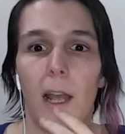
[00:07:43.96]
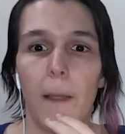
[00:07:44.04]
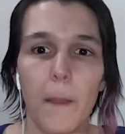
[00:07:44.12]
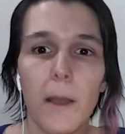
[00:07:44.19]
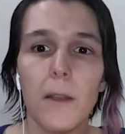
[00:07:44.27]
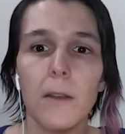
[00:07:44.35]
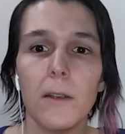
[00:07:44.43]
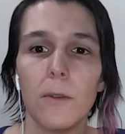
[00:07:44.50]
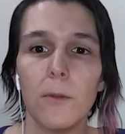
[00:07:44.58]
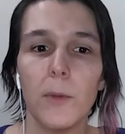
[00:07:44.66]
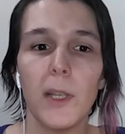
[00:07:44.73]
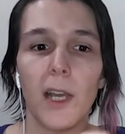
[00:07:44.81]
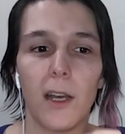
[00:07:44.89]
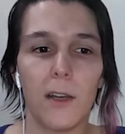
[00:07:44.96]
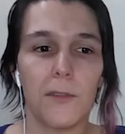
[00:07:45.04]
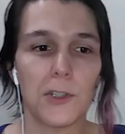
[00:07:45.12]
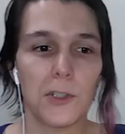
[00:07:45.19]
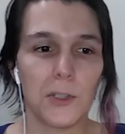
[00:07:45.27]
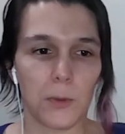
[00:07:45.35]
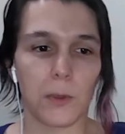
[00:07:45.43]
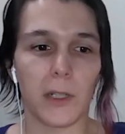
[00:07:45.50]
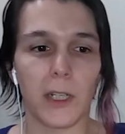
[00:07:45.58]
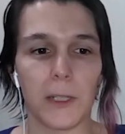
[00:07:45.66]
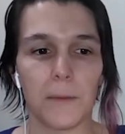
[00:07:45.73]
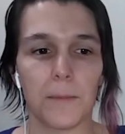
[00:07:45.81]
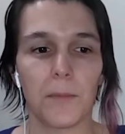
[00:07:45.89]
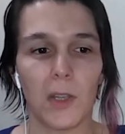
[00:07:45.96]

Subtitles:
And then we have the story